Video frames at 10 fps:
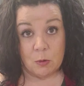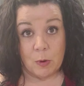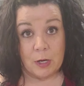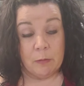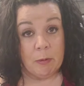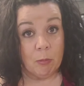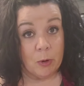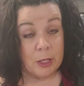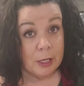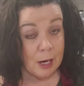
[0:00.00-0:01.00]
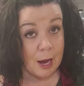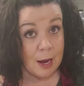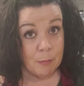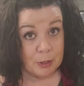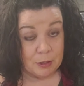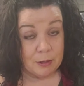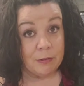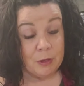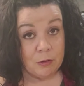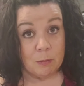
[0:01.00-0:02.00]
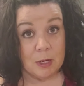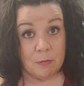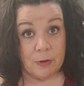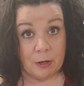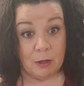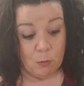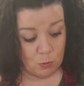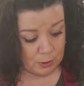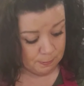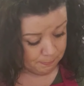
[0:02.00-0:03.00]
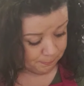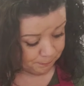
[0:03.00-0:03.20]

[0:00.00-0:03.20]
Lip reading: don't want it to be boiling hot, but it does need to be fairly warm.